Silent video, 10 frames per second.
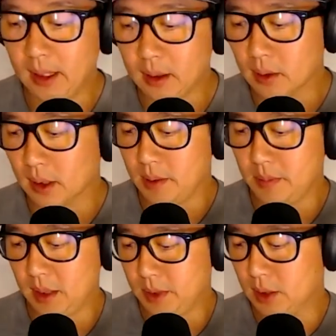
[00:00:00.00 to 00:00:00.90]
anger it
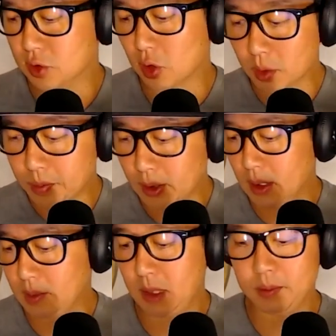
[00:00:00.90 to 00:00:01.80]
may be
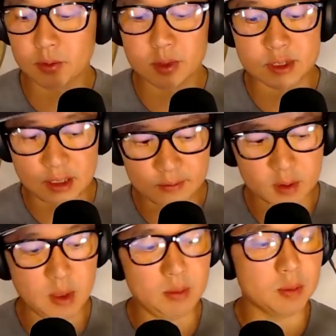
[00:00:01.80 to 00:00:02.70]
interpreted it may be received
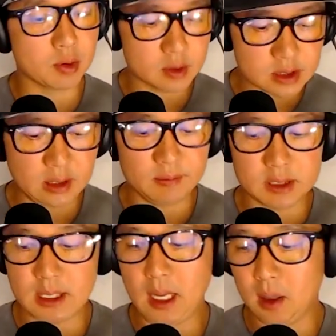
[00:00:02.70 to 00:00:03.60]
it may be perceived
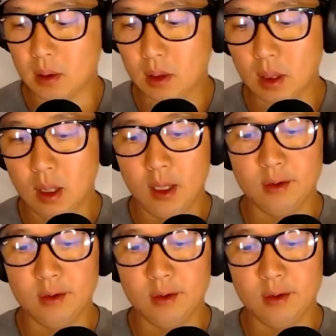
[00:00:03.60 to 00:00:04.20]
as anger